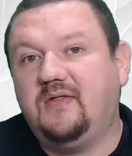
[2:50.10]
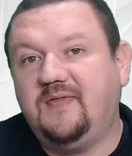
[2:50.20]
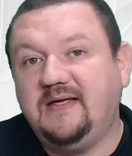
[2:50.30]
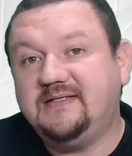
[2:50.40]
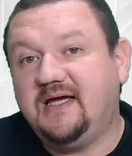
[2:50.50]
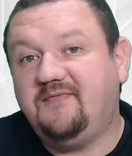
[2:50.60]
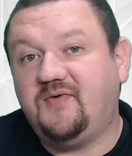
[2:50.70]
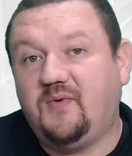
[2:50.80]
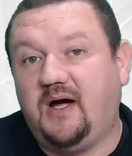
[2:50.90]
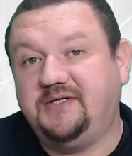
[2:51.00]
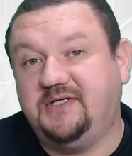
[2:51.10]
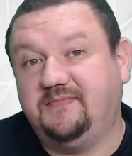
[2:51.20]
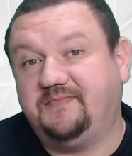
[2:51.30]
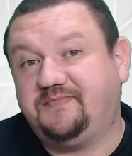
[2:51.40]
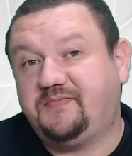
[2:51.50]
Thanks again for watching.
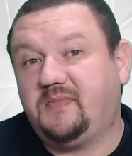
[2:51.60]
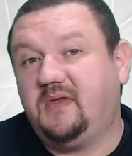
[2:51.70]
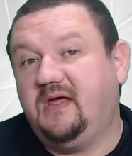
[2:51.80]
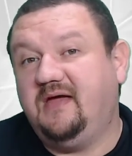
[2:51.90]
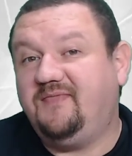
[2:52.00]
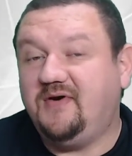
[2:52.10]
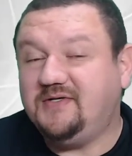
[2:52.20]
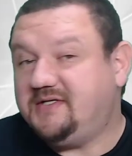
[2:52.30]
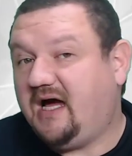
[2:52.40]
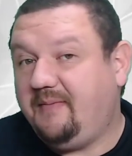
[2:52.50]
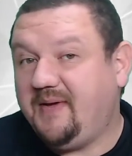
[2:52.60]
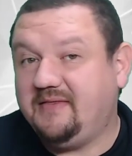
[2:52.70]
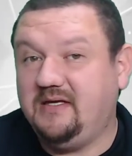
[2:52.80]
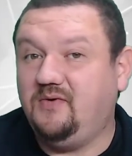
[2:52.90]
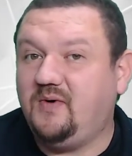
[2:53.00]
If there's a topic
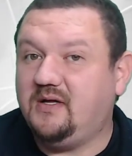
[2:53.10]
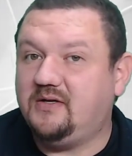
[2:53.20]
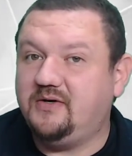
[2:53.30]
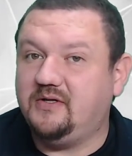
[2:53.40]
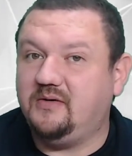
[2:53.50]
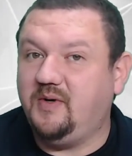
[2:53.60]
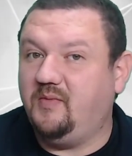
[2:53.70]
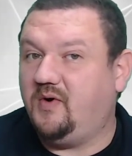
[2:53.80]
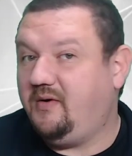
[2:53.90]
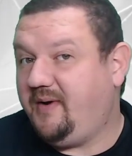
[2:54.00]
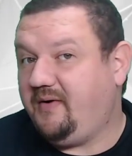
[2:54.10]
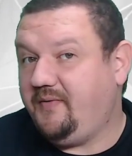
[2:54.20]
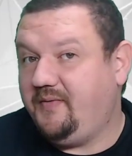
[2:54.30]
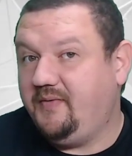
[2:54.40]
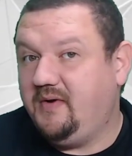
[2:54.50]
that you want to learn a little bit more about,
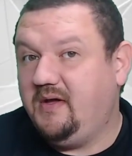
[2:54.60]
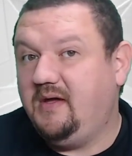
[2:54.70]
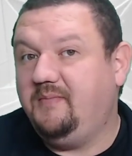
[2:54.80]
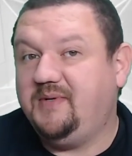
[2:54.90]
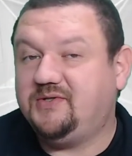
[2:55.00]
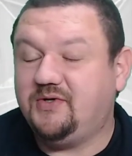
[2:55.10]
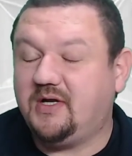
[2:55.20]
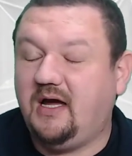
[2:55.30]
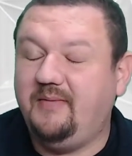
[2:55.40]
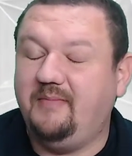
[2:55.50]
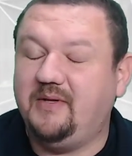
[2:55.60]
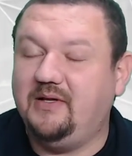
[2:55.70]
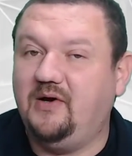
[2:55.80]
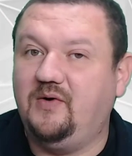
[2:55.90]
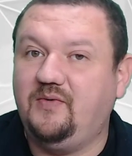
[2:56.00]
be sure to comment
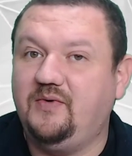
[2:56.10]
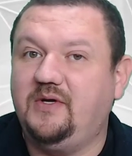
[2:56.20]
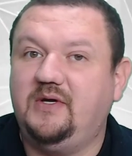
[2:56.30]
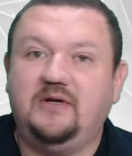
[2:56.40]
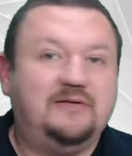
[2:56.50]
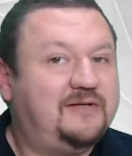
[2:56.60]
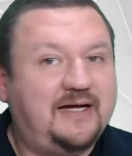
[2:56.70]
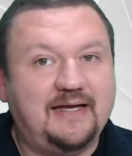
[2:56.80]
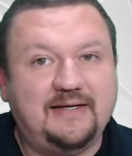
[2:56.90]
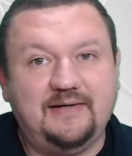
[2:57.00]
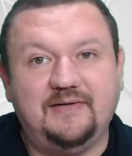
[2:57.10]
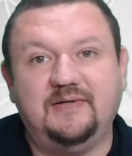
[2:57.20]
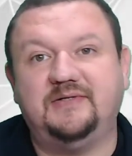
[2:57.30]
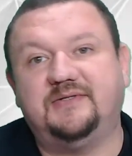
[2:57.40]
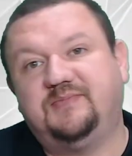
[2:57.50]
below, like,
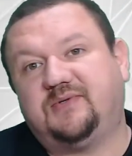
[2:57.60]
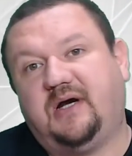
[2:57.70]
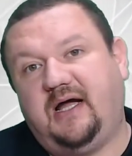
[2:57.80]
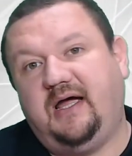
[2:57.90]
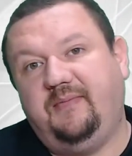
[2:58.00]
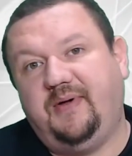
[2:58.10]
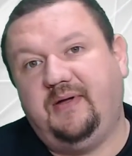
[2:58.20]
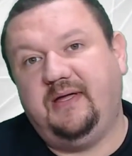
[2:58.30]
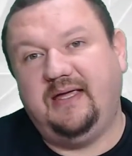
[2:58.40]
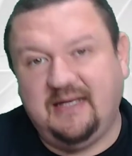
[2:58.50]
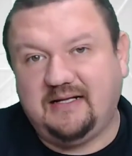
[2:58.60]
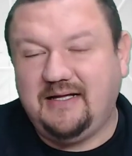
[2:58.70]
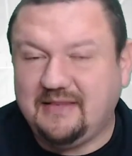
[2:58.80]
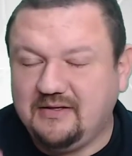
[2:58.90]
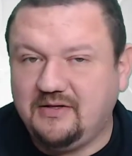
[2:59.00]
subscribe, and
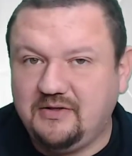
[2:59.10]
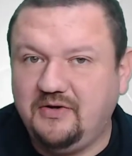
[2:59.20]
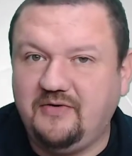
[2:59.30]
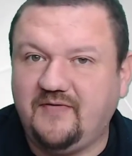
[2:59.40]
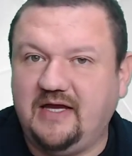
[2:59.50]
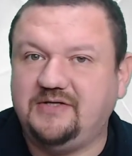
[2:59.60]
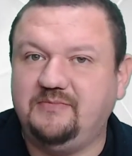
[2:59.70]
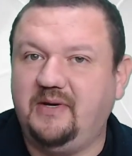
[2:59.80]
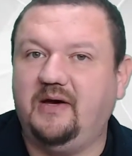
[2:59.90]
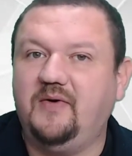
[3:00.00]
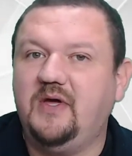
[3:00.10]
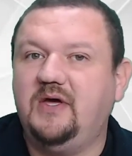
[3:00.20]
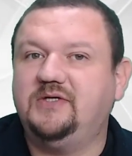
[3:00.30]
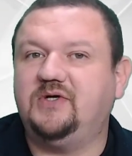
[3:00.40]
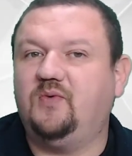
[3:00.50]
click the little notification bell
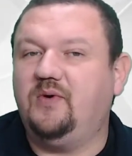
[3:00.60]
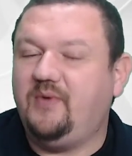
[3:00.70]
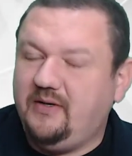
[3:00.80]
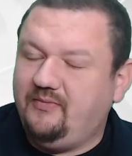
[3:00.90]
so when we,